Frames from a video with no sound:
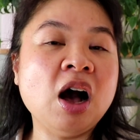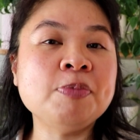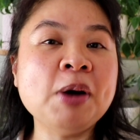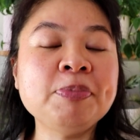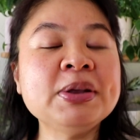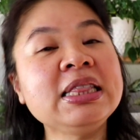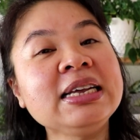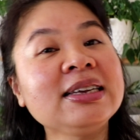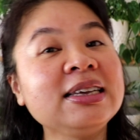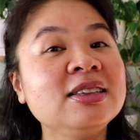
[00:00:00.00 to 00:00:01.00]
I'll pop a
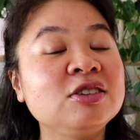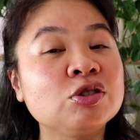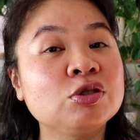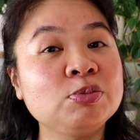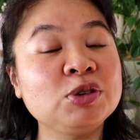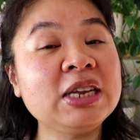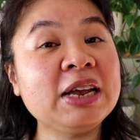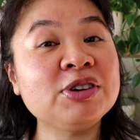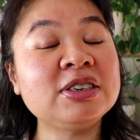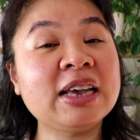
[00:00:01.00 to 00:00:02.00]
link in the description
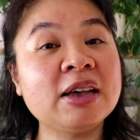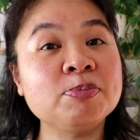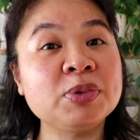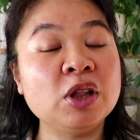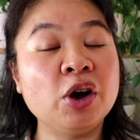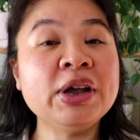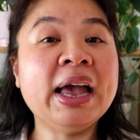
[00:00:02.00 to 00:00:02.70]
area down below